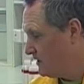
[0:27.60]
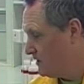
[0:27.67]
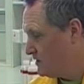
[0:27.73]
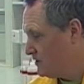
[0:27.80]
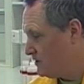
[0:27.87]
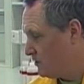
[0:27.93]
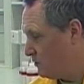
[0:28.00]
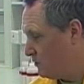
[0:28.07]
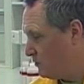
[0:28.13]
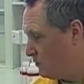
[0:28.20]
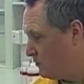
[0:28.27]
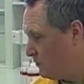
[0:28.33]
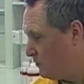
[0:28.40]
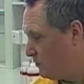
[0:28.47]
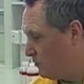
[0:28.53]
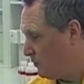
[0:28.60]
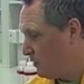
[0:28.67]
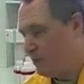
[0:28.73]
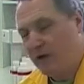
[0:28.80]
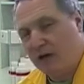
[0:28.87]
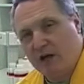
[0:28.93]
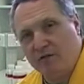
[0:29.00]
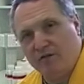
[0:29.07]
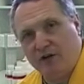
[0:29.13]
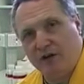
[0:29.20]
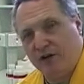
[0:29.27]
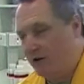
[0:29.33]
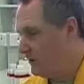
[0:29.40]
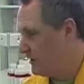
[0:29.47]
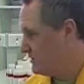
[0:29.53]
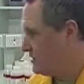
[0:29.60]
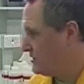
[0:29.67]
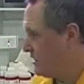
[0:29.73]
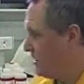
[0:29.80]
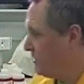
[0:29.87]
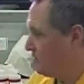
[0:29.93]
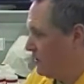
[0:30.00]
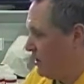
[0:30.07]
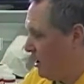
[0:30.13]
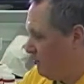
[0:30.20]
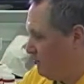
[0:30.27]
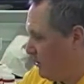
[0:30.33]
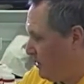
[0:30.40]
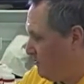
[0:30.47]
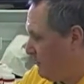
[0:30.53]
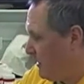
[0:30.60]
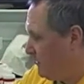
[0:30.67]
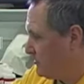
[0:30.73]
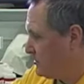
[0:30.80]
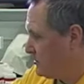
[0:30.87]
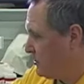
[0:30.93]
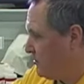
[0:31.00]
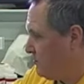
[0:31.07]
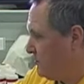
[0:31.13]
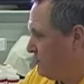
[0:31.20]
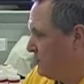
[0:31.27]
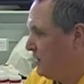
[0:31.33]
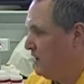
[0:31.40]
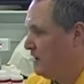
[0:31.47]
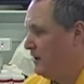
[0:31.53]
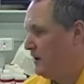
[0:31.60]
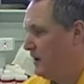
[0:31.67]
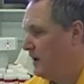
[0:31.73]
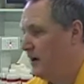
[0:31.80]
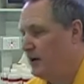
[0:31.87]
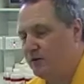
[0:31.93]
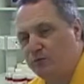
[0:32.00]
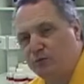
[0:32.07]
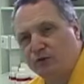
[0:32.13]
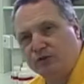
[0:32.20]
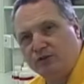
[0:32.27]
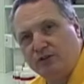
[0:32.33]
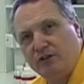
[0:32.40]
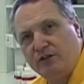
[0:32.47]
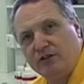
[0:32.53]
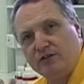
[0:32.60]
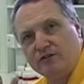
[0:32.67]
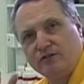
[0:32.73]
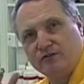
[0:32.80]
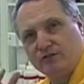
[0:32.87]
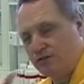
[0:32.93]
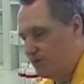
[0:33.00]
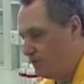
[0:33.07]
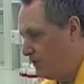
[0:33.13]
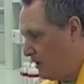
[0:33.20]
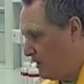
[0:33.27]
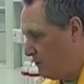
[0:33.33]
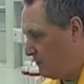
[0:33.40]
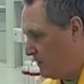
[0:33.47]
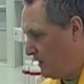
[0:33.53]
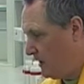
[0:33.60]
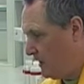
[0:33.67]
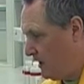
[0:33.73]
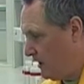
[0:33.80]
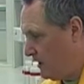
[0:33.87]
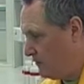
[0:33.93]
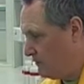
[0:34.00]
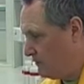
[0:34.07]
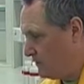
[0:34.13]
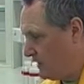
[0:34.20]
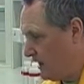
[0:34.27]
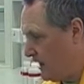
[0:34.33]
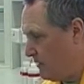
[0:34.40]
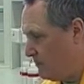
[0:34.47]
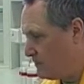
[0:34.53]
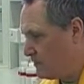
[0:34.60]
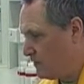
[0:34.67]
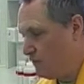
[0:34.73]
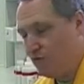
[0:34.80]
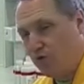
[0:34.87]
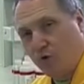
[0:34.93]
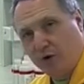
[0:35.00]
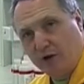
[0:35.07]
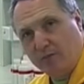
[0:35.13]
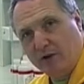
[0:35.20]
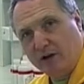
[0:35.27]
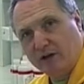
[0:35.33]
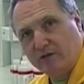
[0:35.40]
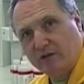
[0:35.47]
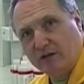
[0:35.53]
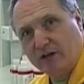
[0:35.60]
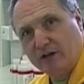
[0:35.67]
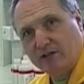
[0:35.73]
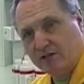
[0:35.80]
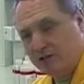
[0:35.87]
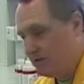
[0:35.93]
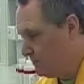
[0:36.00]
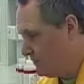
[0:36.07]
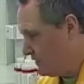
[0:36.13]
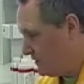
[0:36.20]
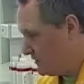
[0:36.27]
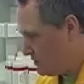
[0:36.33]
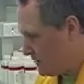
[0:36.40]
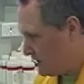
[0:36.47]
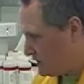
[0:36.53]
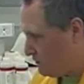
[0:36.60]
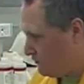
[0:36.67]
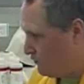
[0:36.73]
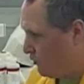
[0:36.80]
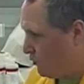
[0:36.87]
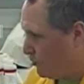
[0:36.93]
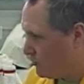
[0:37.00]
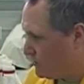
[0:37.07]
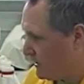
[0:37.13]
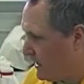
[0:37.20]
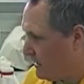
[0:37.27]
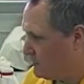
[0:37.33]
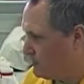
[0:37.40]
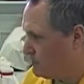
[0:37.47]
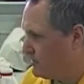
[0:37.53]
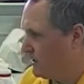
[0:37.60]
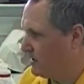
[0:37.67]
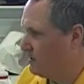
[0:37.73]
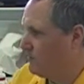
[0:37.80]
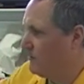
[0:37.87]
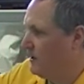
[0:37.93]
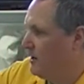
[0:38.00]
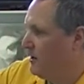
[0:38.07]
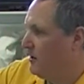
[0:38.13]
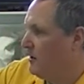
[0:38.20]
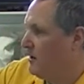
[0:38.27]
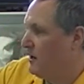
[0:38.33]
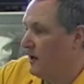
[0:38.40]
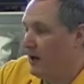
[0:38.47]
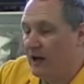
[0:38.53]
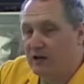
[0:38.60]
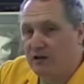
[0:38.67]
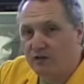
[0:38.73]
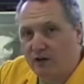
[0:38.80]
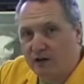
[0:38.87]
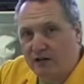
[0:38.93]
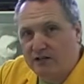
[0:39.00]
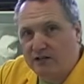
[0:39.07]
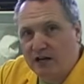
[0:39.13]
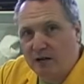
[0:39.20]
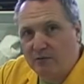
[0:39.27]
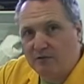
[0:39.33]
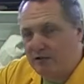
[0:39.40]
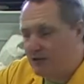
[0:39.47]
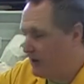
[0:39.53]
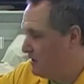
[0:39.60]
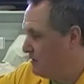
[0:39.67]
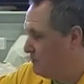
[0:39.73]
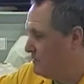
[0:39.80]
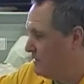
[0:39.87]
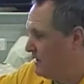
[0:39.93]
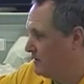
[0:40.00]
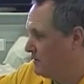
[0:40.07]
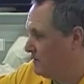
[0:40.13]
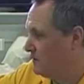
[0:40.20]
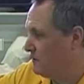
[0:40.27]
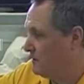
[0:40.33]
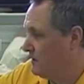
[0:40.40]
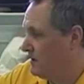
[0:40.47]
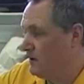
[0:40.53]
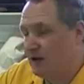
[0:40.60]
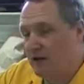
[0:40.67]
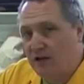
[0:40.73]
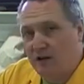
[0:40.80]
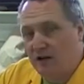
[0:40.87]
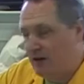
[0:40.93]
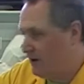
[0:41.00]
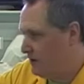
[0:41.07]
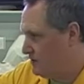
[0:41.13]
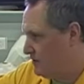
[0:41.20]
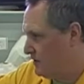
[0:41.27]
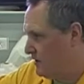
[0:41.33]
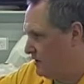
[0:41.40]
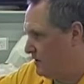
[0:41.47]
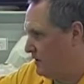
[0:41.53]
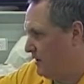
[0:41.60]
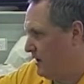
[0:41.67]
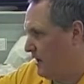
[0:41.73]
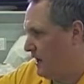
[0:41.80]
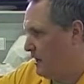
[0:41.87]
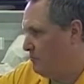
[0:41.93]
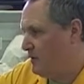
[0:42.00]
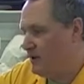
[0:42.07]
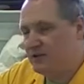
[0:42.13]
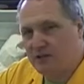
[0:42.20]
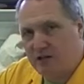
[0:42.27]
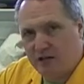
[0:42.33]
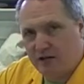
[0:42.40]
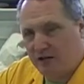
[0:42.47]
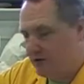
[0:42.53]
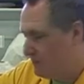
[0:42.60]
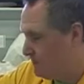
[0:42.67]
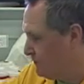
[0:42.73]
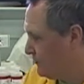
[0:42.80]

So what we have here, as I said, compound microscope. It will take us from uh, times 40 magnification, so that's a 4 times objective there, and you've got a times 10 objective, uh, sorry, eyepiece here.